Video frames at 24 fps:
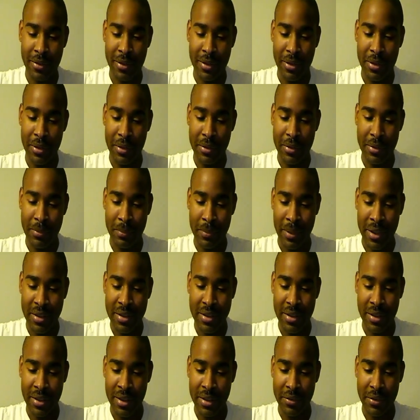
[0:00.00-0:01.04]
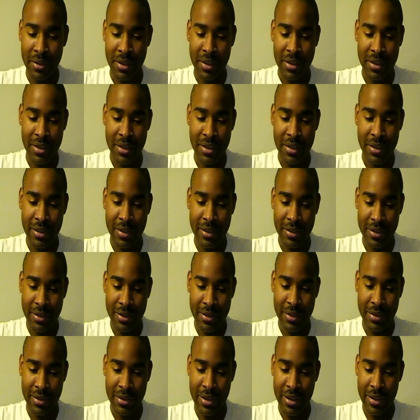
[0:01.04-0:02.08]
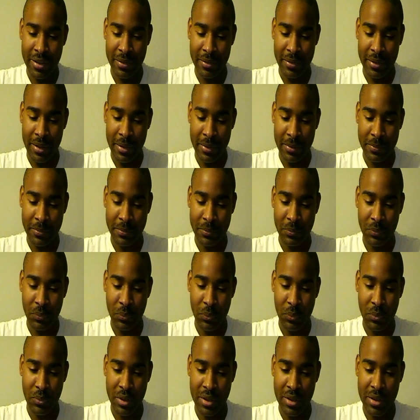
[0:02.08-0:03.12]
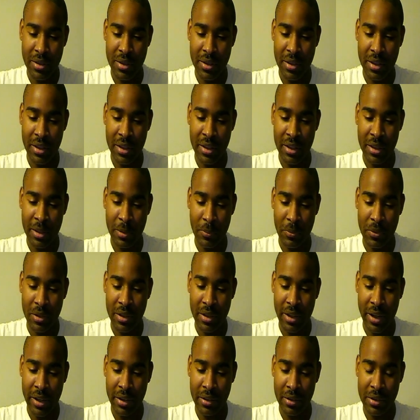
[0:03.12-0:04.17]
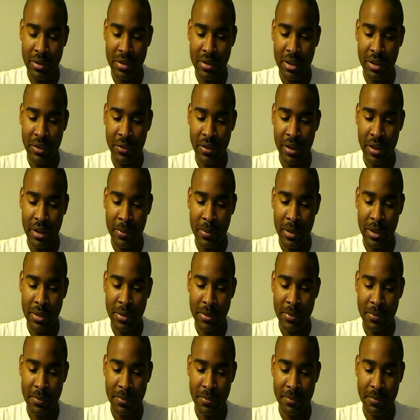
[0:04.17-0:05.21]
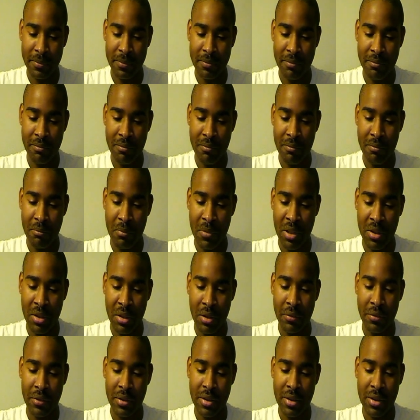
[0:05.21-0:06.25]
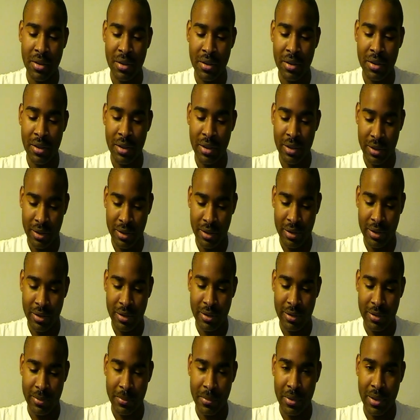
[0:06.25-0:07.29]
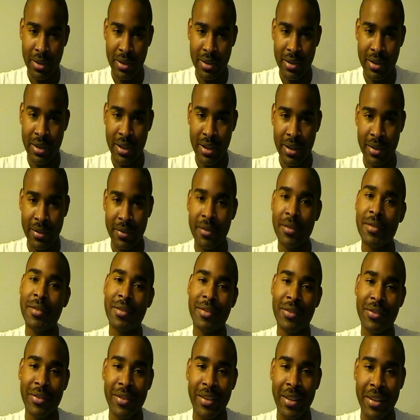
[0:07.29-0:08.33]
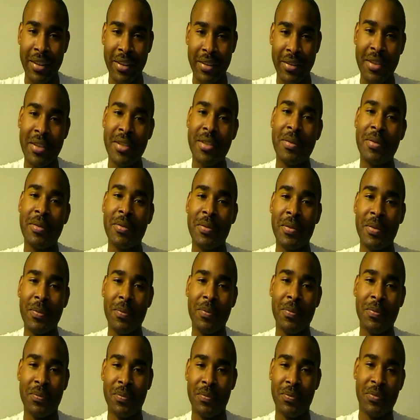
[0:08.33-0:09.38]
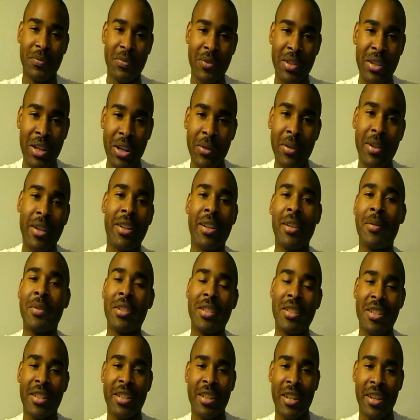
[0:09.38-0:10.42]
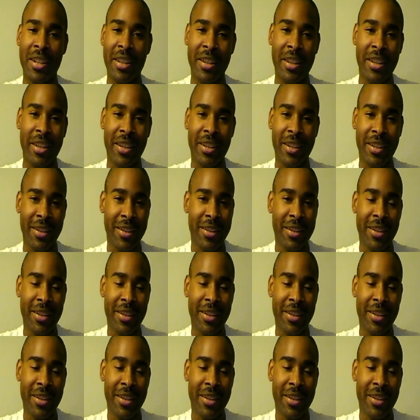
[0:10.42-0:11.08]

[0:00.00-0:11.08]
the my significance. So it's kind of like just the the title itself kind of makes me nervous, but it's not like just knowing him is just kind of like